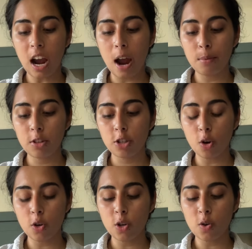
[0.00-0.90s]
I will show
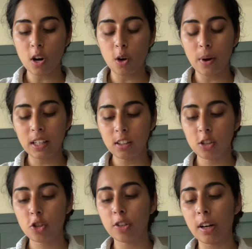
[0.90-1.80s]
you a quick little
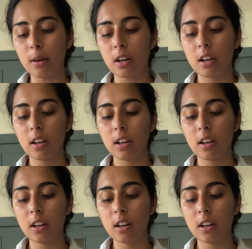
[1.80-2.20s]
trick